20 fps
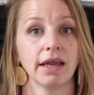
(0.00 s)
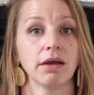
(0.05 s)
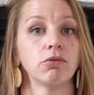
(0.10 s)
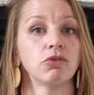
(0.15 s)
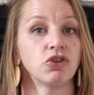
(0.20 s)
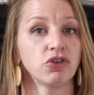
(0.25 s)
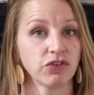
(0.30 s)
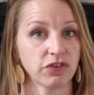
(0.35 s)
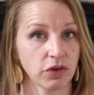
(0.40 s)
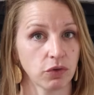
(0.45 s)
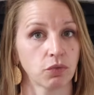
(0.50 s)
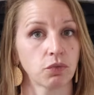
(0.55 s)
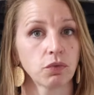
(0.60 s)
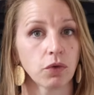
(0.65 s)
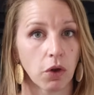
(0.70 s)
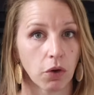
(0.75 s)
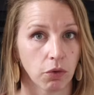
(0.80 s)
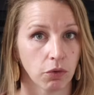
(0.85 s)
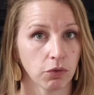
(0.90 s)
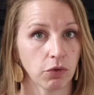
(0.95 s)
it would just
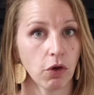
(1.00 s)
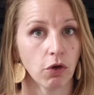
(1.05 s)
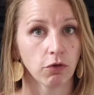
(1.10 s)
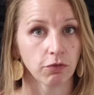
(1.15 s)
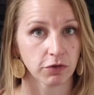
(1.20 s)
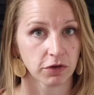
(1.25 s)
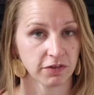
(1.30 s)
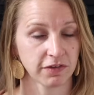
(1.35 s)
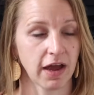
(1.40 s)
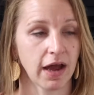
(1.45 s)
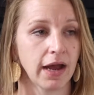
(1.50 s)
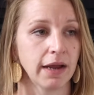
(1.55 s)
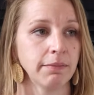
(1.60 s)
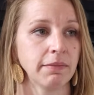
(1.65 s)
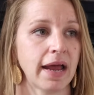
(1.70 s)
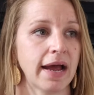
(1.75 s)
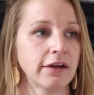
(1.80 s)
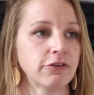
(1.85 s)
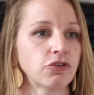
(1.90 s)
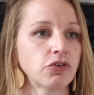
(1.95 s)
erode over time
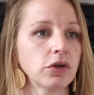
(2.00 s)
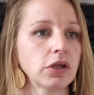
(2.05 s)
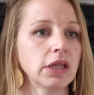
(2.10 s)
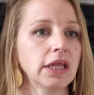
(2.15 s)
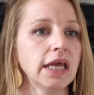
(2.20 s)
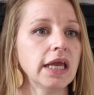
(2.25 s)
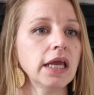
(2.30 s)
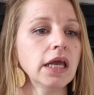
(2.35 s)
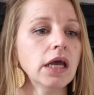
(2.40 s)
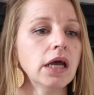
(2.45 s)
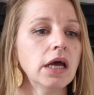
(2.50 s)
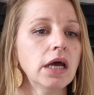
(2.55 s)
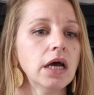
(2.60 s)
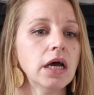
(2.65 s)
naturally.